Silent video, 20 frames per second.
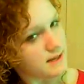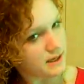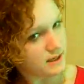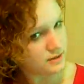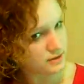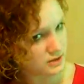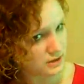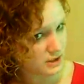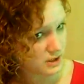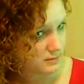I
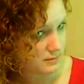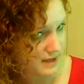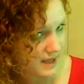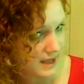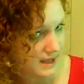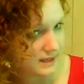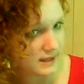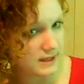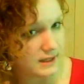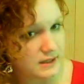usually go
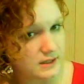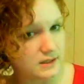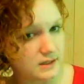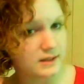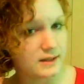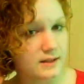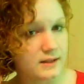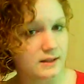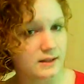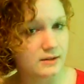back and
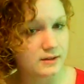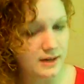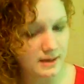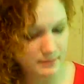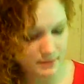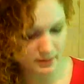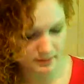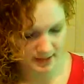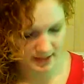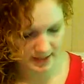
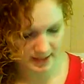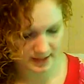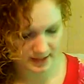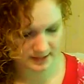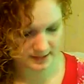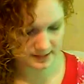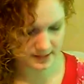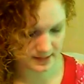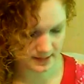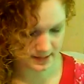grab all my
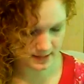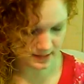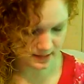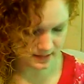ends